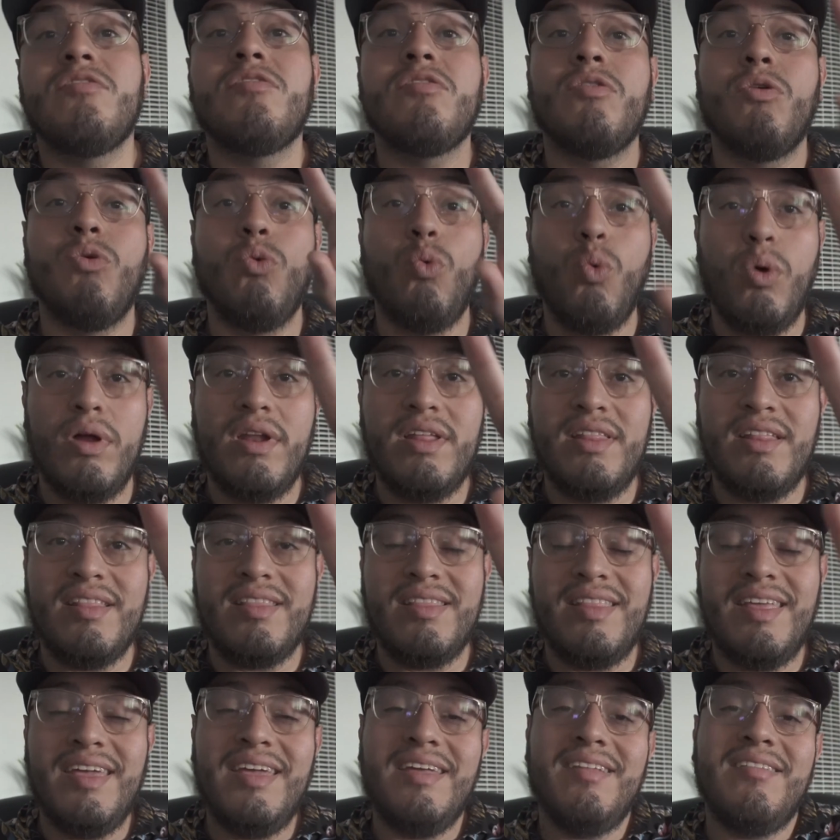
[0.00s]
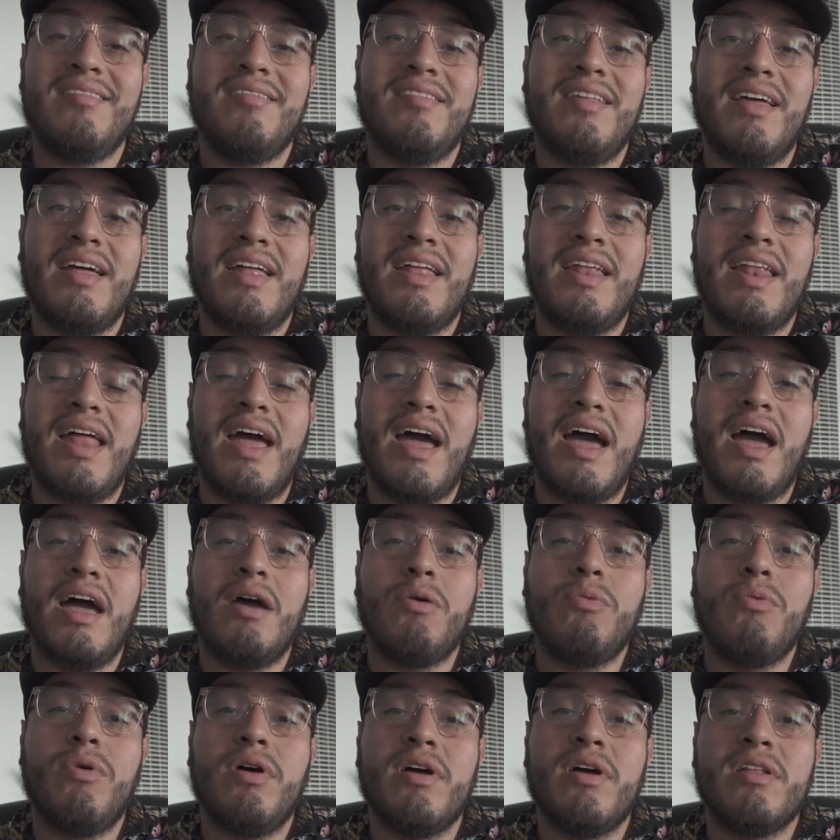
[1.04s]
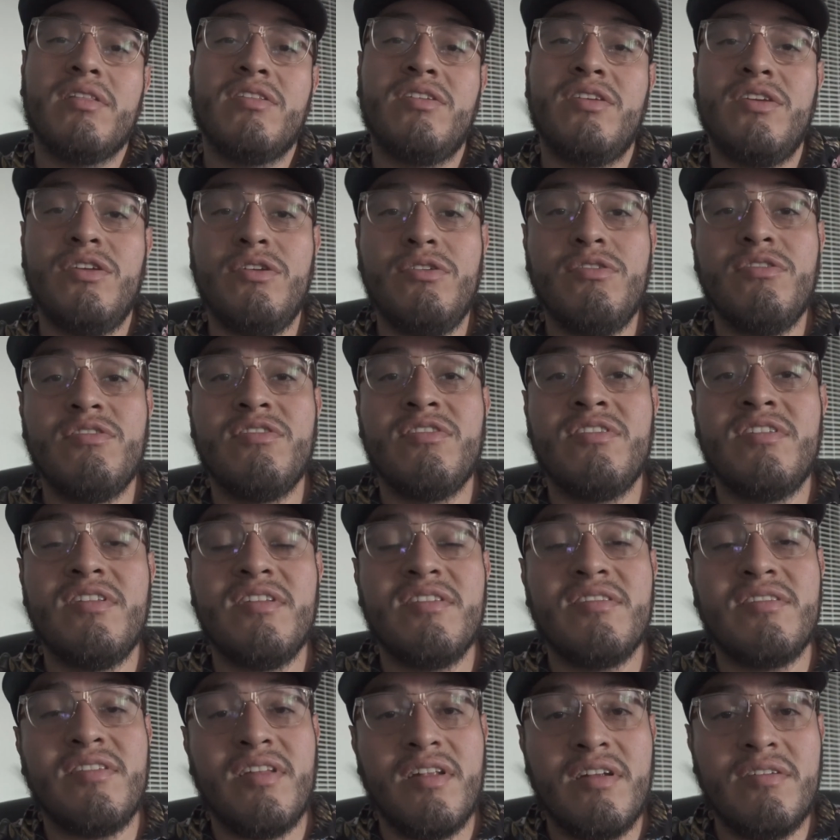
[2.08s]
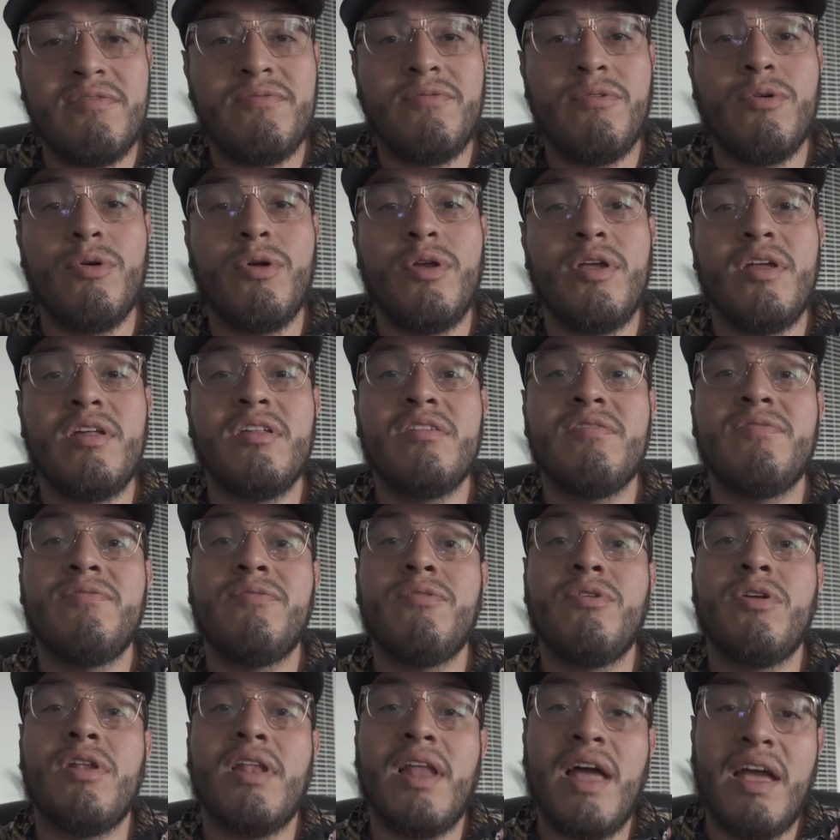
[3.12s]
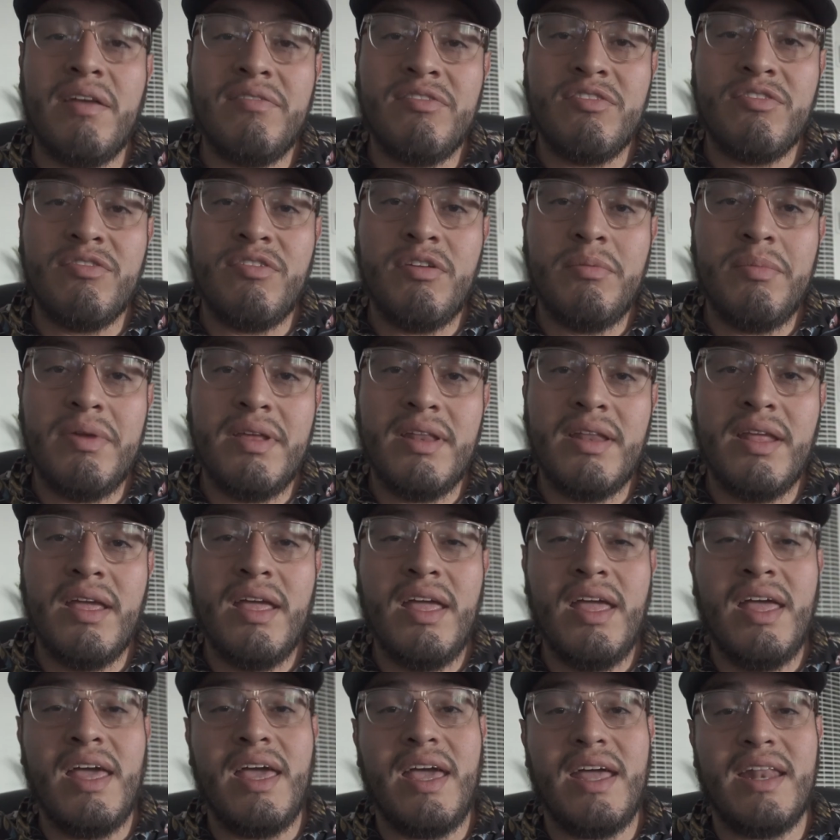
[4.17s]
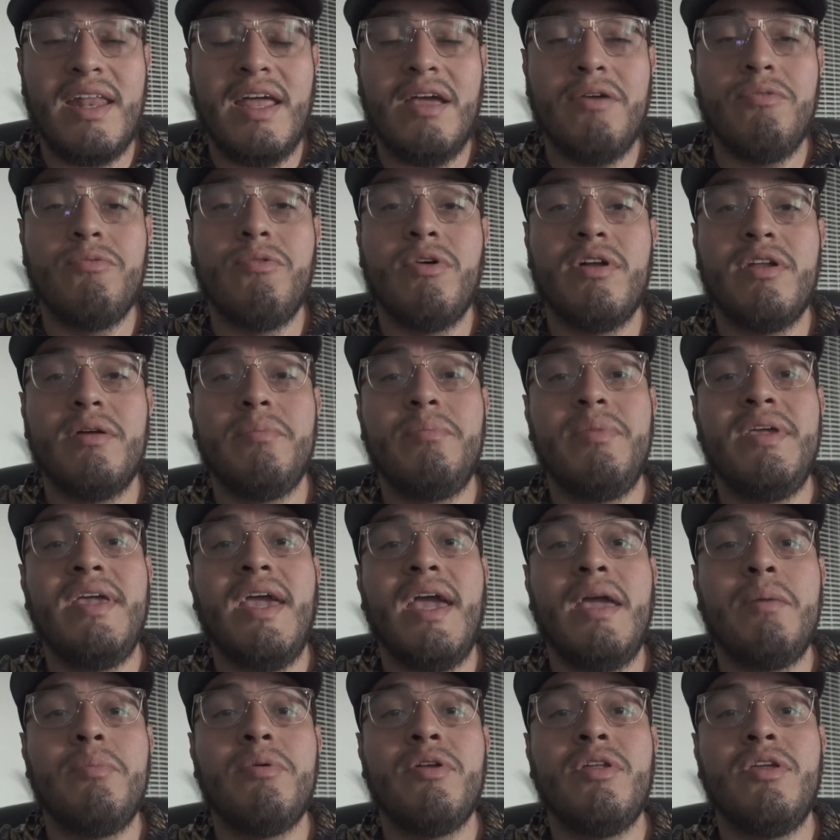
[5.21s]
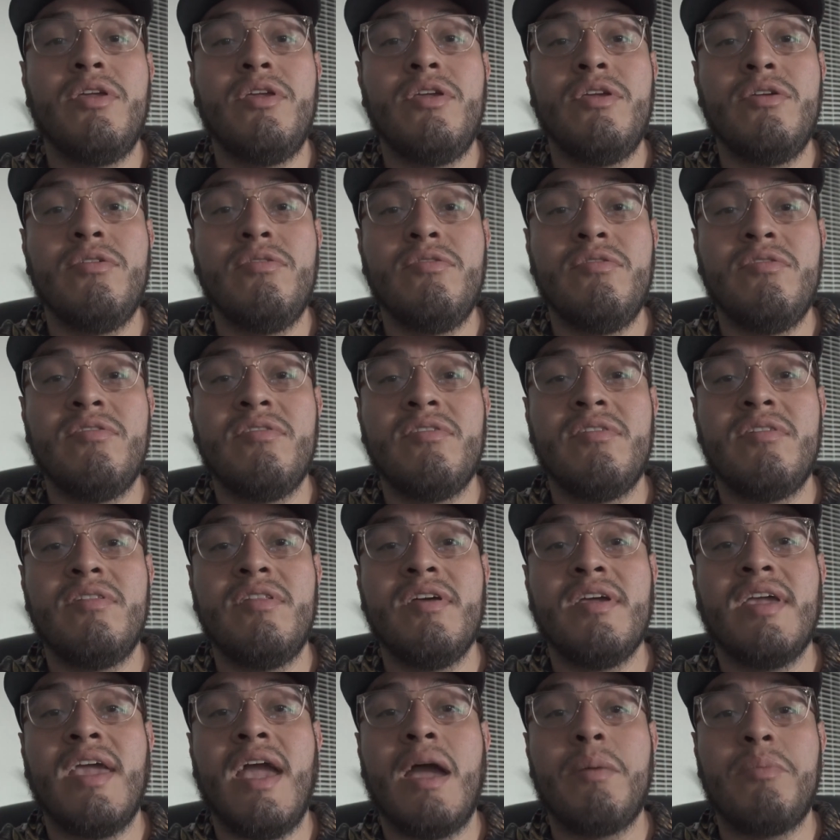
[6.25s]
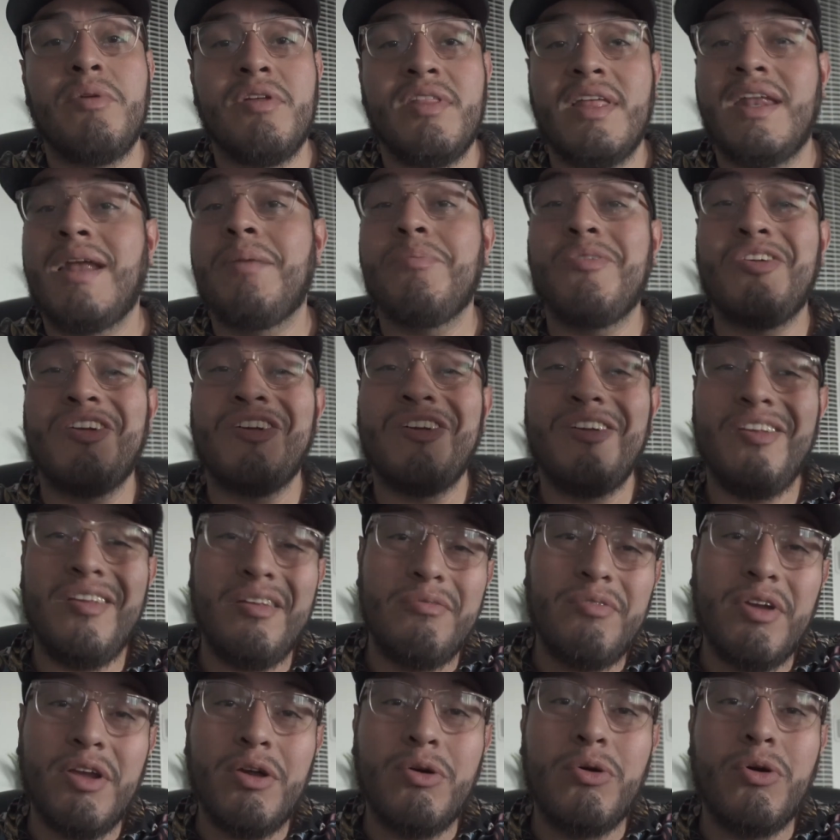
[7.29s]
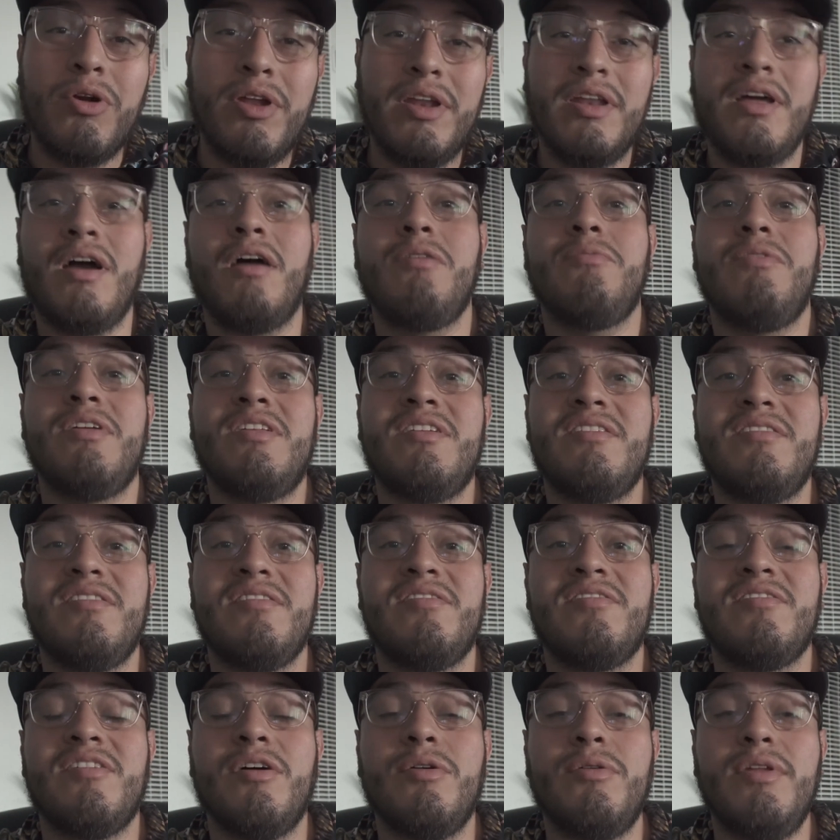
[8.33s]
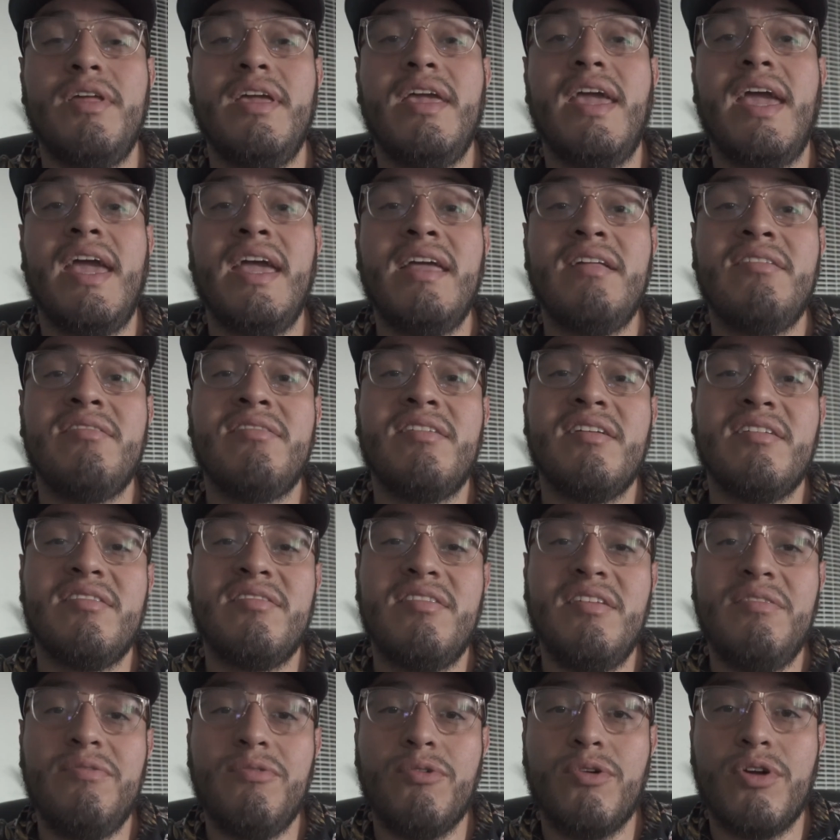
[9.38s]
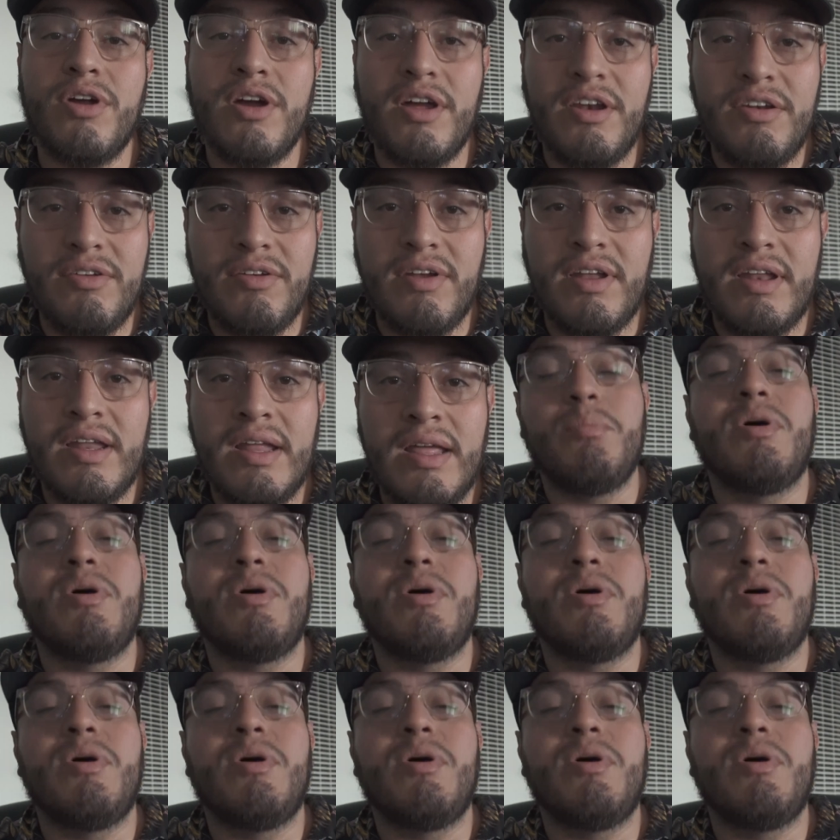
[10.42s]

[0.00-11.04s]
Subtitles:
So one of the things that I want to use this setup for is for live streaming, and I want to be able to use the camera that I'm currently recording on, which is the Sony a6400.